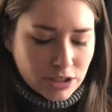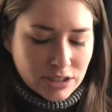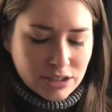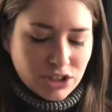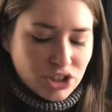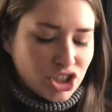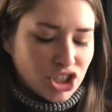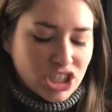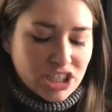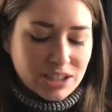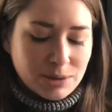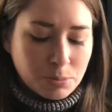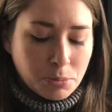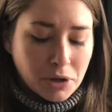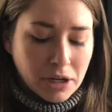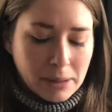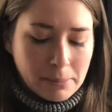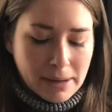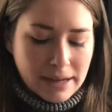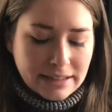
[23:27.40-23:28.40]
It's just
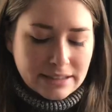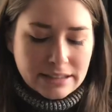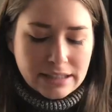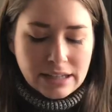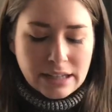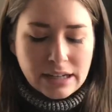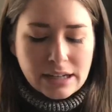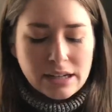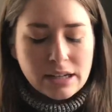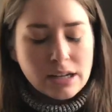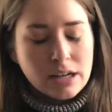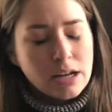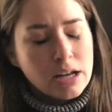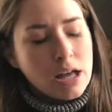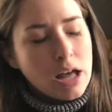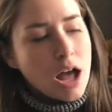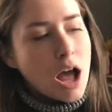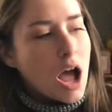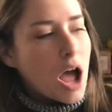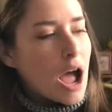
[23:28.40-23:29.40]
pretty basic.
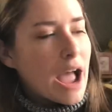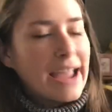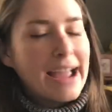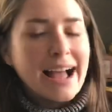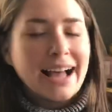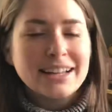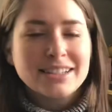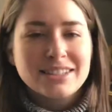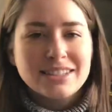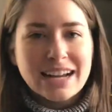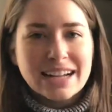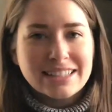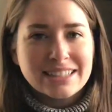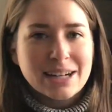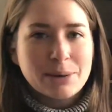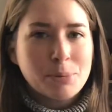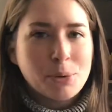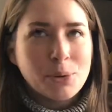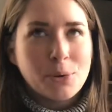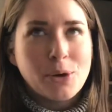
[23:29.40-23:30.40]
I did
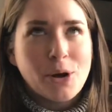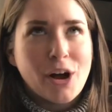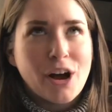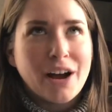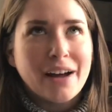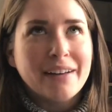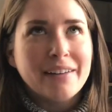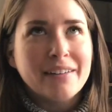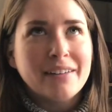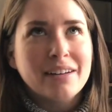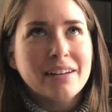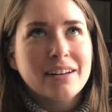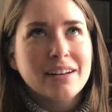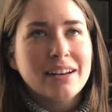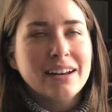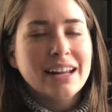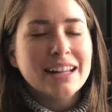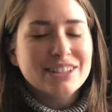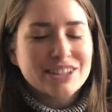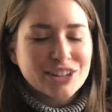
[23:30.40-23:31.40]
a poll on
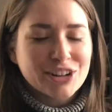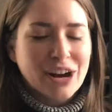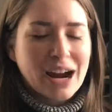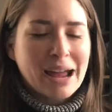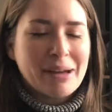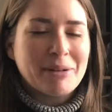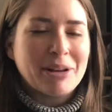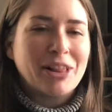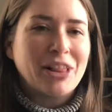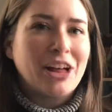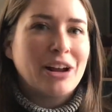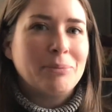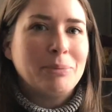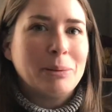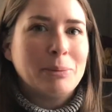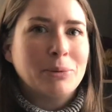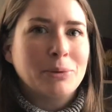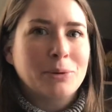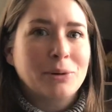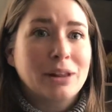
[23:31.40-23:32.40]
Instagram and a lot of
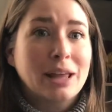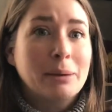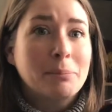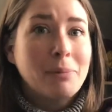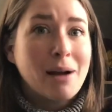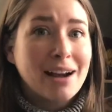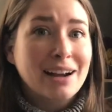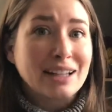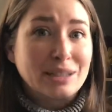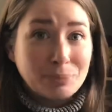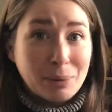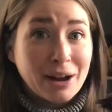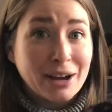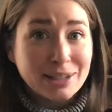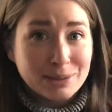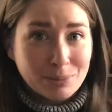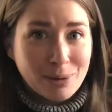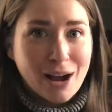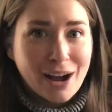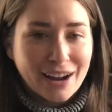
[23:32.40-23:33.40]
people were like pockets,
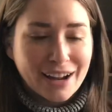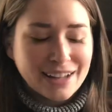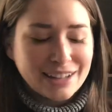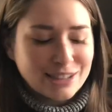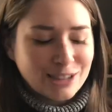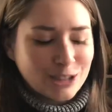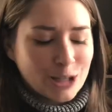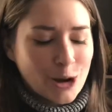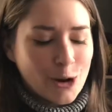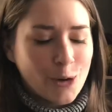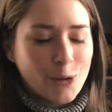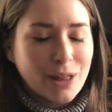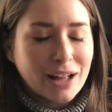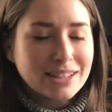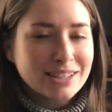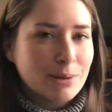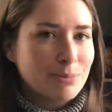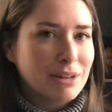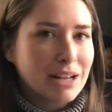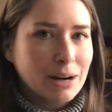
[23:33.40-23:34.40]
so
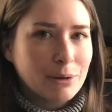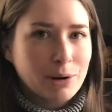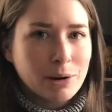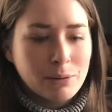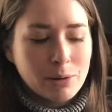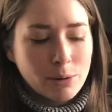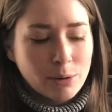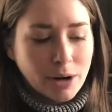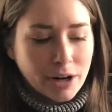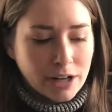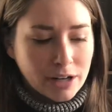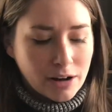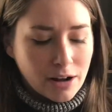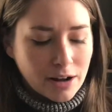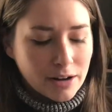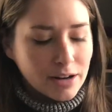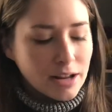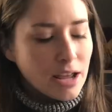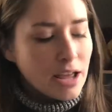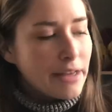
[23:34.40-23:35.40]
that's something I'm going to be working
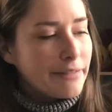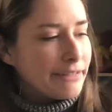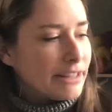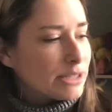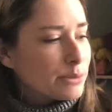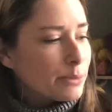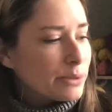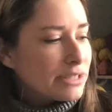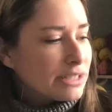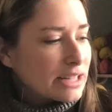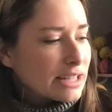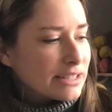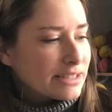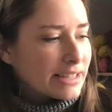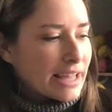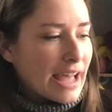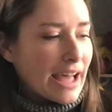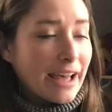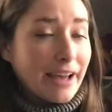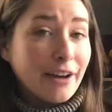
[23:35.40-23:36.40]
on. This one does
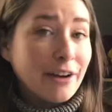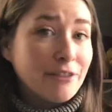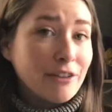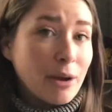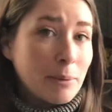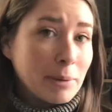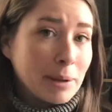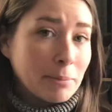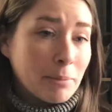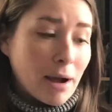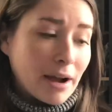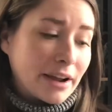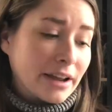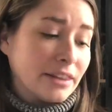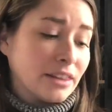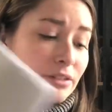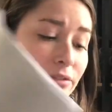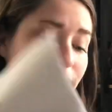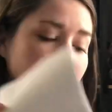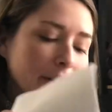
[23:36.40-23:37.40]
have a big pocket
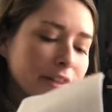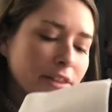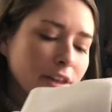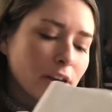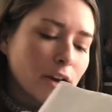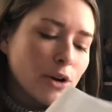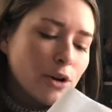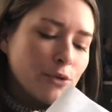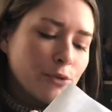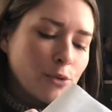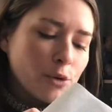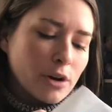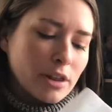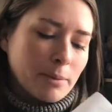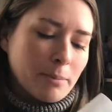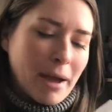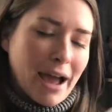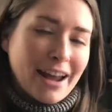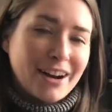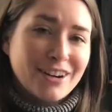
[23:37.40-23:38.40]
in the front though for the
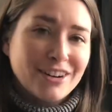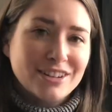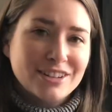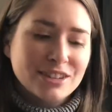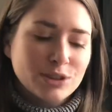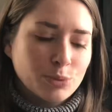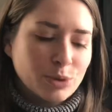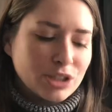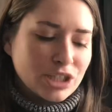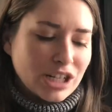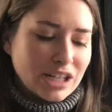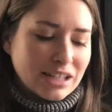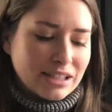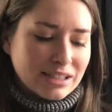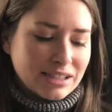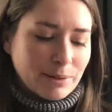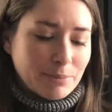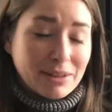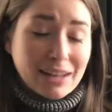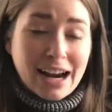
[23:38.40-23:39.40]
patterns, which is
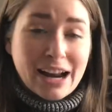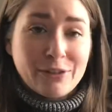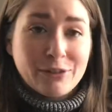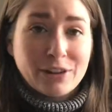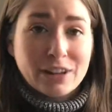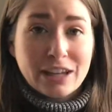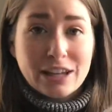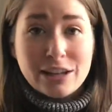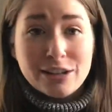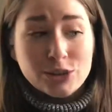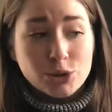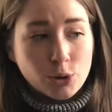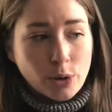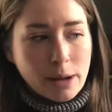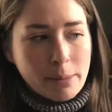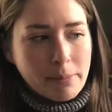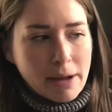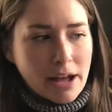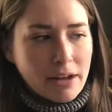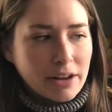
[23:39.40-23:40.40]
something I really
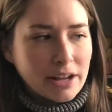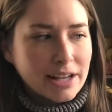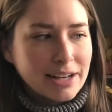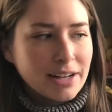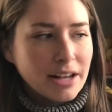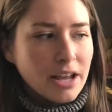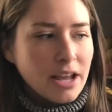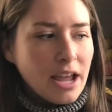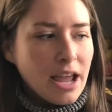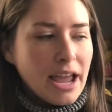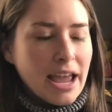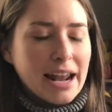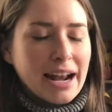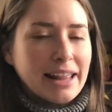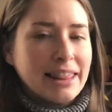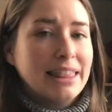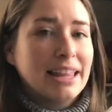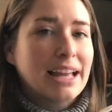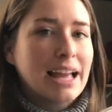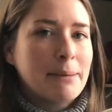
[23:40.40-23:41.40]
enjoy about it, and I
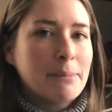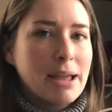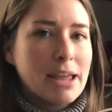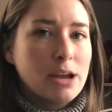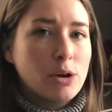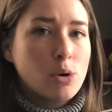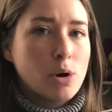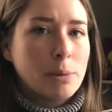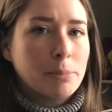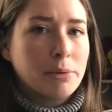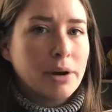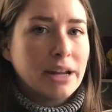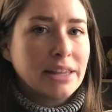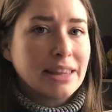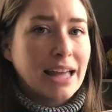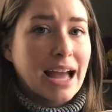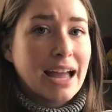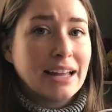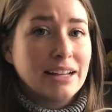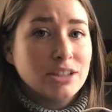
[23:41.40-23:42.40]
think I might incorporate
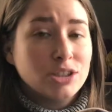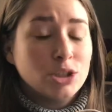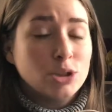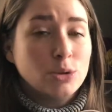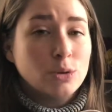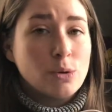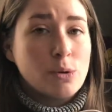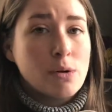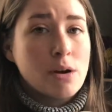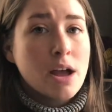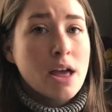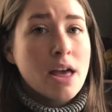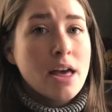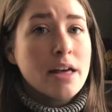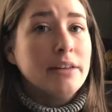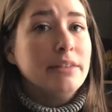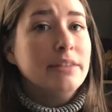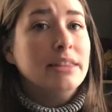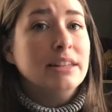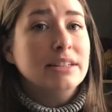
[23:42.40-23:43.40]
that into
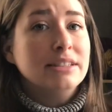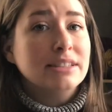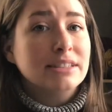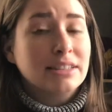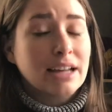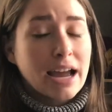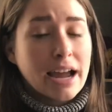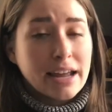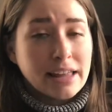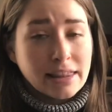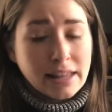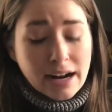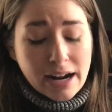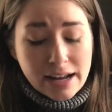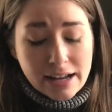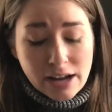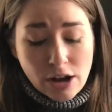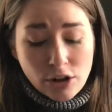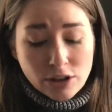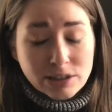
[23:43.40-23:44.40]
the design that
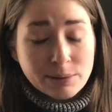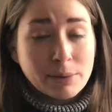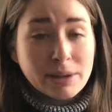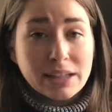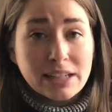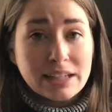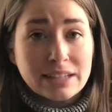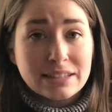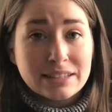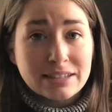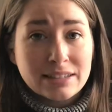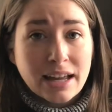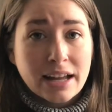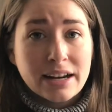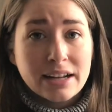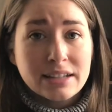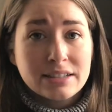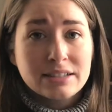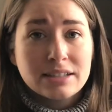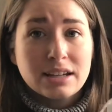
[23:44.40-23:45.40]
I ultimately
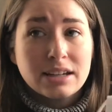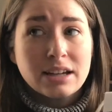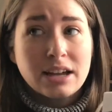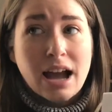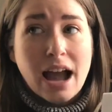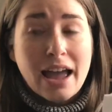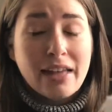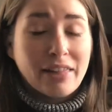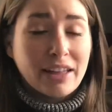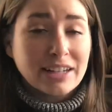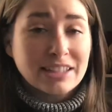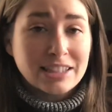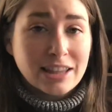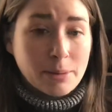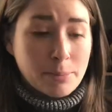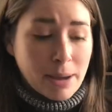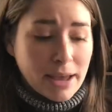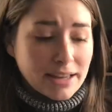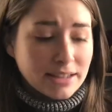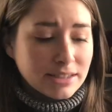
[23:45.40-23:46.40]
decided I liked
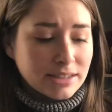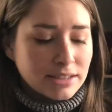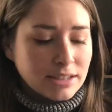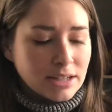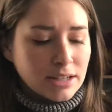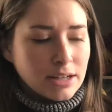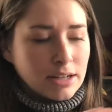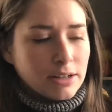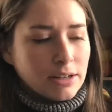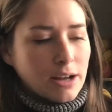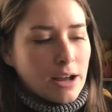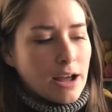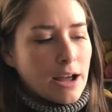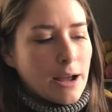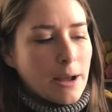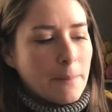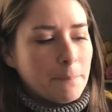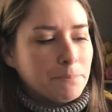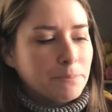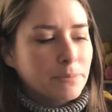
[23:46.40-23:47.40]
the best.
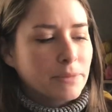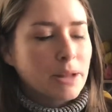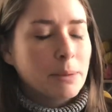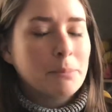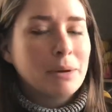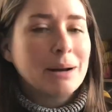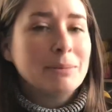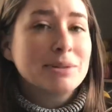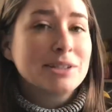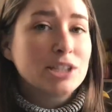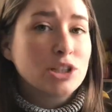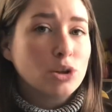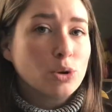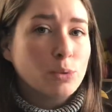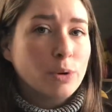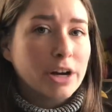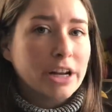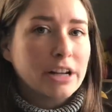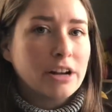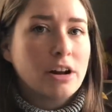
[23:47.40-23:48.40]
But I'm still
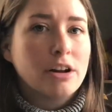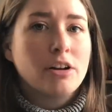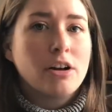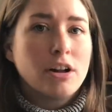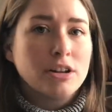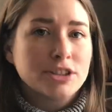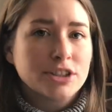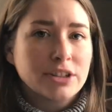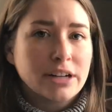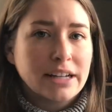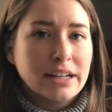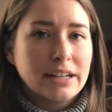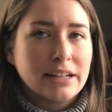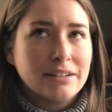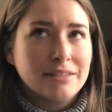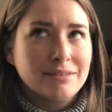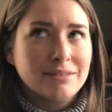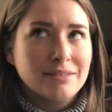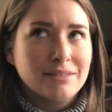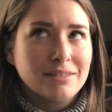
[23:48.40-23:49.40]
working on alternating
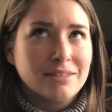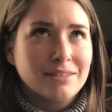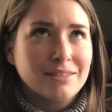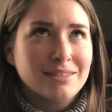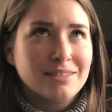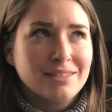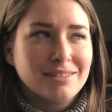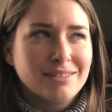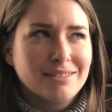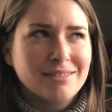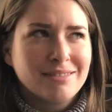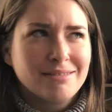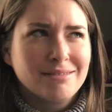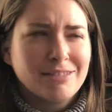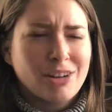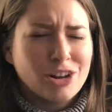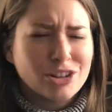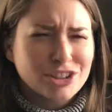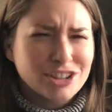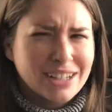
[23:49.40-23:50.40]

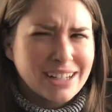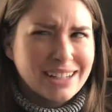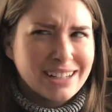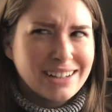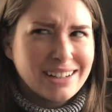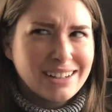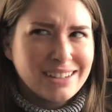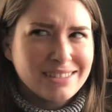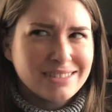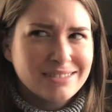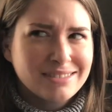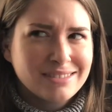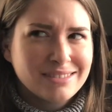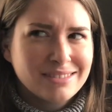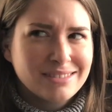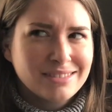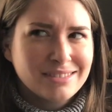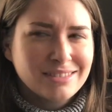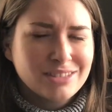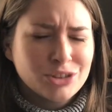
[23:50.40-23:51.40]
it
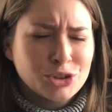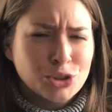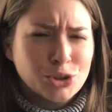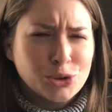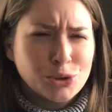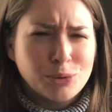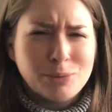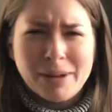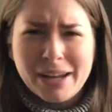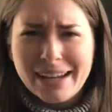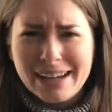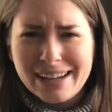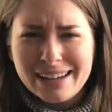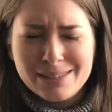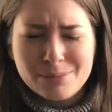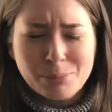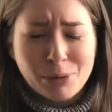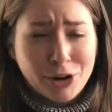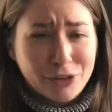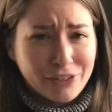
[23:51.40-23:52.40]
to make
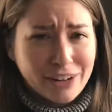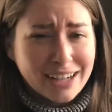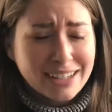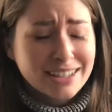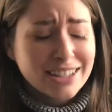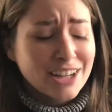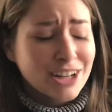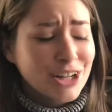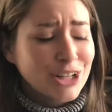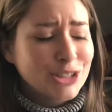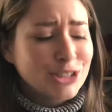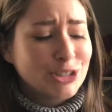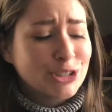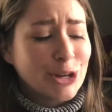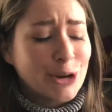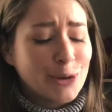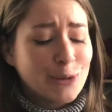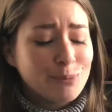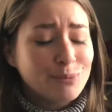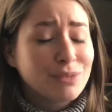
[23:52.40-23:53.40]
it perfect,
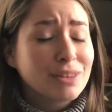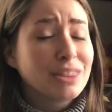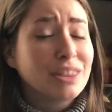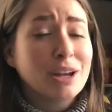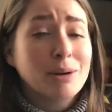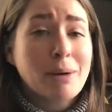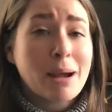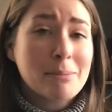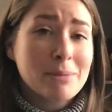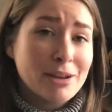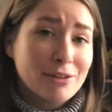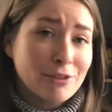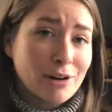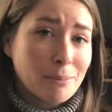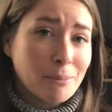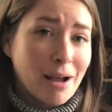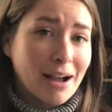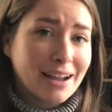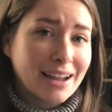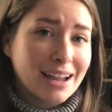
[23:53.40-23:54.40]
so there might be a
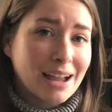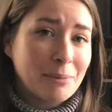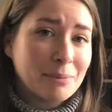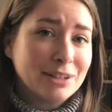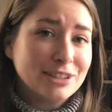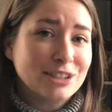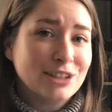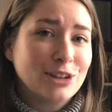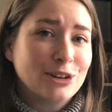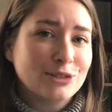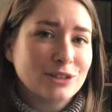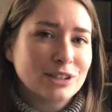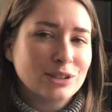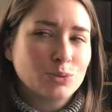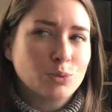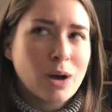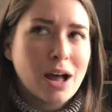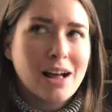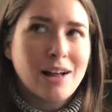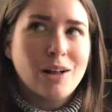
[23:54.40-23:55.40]
front pocket coming to those
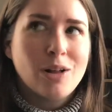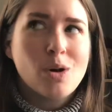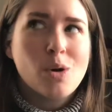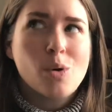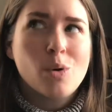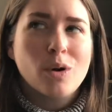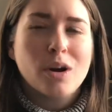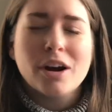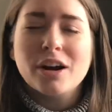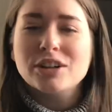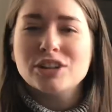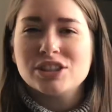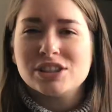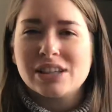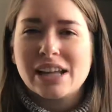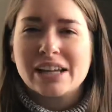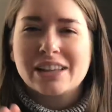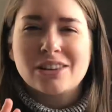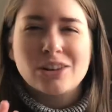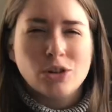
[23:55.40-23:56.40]
as well, or just
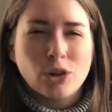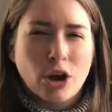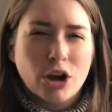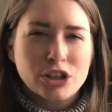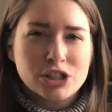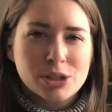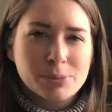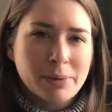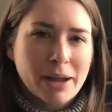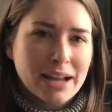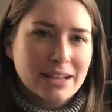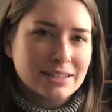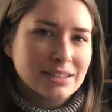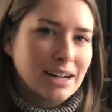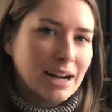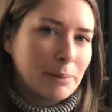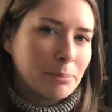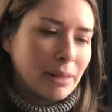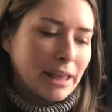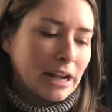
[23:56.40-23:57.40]
like the larger bags
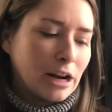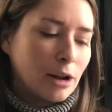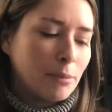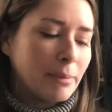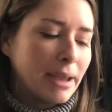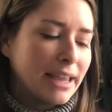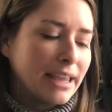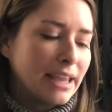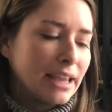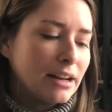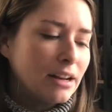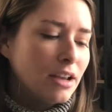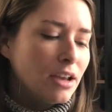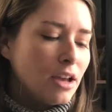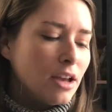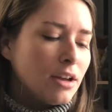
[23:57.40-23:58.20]
that I plan on making.